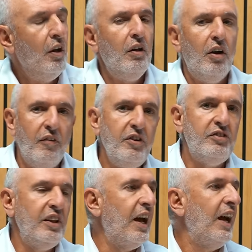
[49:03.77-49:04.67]

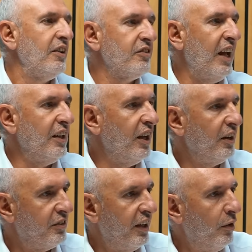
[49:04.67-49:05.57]
Obviously, they understand
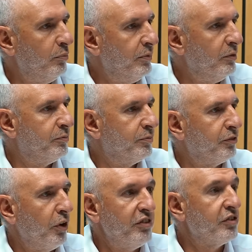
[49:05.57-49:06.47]
that
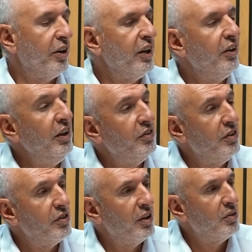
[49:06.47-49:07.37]
for historic
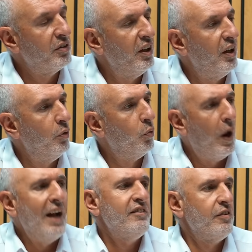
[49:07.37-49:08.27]
reasons that
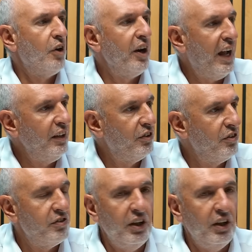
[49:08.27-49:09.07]
whites have got agency.